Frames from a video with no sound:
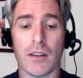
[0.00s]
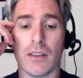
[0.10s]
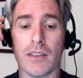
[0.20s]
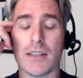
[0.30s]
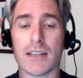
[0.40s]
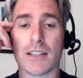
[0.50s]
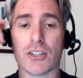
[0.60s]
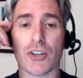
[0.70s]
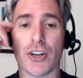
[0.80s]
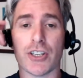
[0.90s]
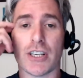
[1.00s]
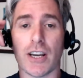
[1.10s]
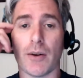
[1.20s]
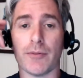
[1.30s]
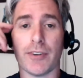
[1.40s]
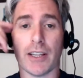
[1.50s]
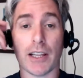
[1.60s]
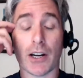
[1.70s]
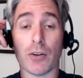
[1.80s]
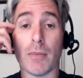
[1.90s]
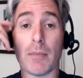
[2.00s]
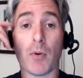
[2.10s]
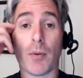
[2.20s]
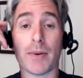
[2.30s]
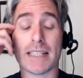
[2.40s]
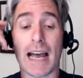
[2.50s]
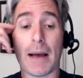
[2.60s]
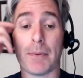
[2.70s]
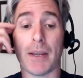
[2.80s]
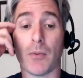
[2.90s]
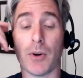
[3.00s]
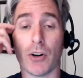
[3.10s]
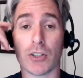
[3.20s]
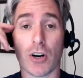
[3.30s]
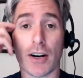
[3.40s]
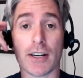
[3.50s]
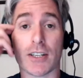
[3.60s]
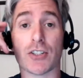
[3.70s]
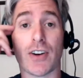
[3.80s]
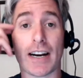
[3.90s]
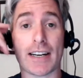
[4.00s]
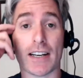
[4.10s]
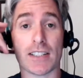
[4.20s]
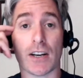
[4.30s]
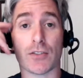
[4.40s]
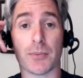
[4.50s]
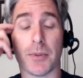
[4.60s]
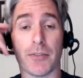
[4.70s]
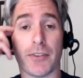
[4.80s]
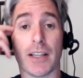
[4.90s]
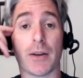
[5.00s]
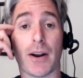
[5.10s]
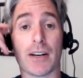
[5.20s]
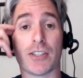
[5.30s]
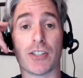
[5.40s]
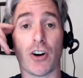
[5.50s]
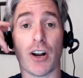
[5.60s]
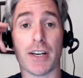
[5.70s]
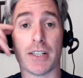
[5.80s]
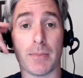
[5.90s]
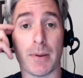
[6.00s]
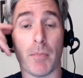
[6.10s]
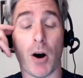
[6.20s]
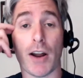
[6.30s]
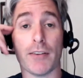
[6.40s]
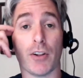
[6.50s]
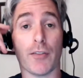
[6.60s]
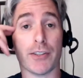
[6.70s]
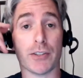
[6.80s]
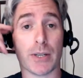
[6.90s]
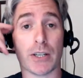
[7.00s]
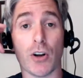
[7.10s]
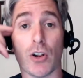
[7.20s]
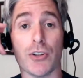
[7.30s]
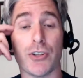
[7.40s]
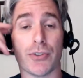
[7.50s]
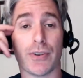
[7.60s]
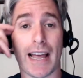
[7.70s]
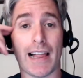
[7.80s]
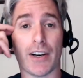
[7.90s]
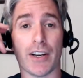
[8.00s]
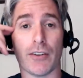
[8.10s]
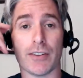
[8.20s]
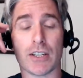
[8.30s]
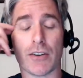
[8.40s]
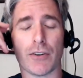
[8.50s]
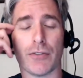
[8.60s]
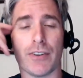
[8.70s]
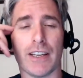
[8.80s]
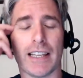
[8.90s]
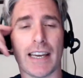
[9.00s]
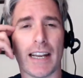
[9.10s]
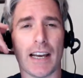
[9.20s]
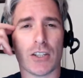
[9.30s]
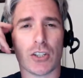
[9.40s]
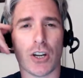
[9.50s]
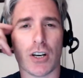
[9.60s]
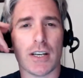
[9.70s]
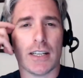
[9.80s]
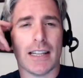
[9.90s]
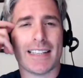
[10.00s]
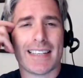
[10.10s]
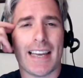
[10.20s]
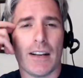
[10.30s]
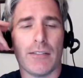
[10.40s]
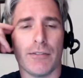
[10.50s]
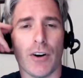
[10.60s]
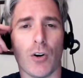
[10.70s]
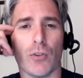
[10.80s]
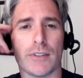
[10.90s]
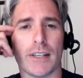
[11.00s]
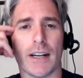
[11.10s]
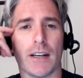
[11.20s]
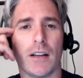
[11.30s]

This uncertainty I'm feeling. And remember, when we're tapping, we're not trying to distract ourselves from the feeling. We're actually trying to be mindful of it and to acknowledge the reality of it. So if you're feeling any uncertainty, let's get involved in it.